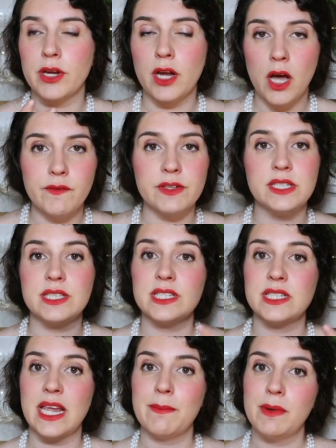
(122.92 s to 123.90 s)
recovered to the
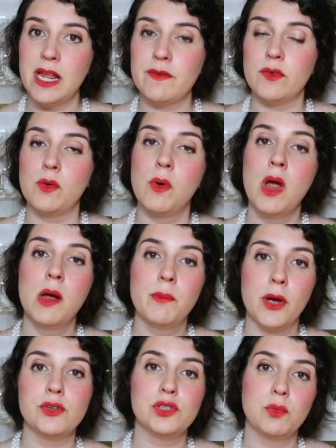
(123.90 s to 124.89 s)
same level
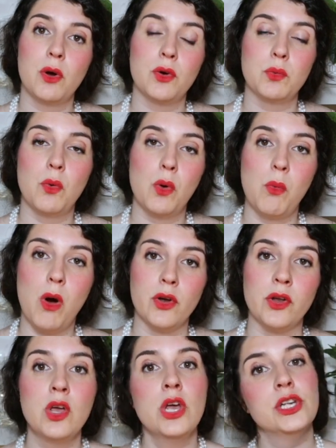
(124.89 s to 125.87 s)
post-World War
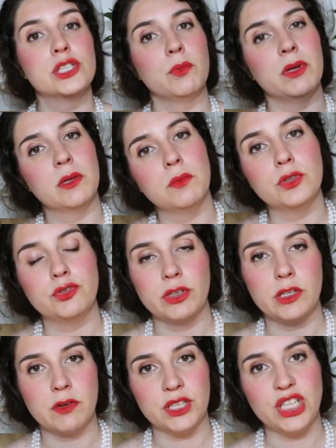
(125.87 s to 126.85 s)
I. So when the Wall
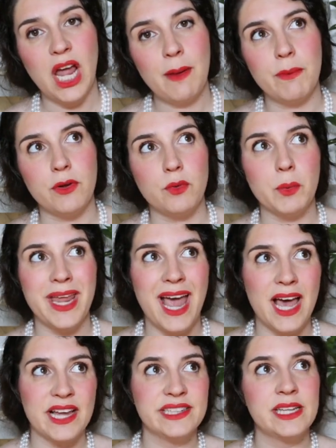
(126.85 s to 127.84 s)
Street crash happened, we
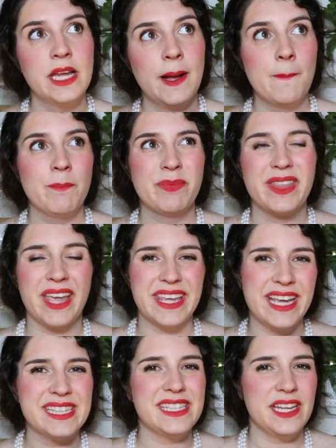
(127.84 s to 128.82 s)
had, I
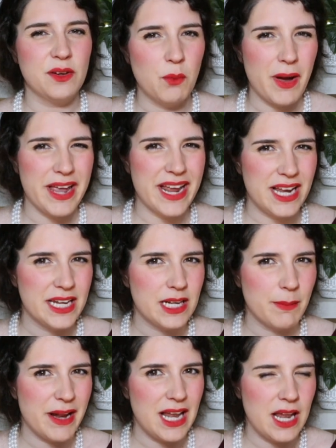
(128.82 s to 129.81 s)
guess in a way, a
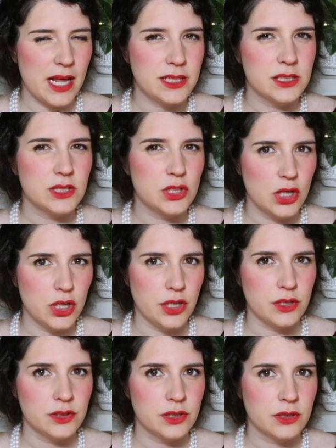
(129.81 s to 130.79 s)
little bit less to
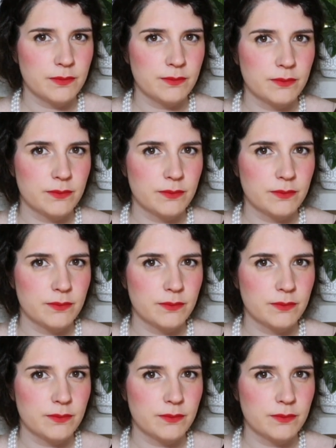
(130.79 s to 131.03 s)
lose.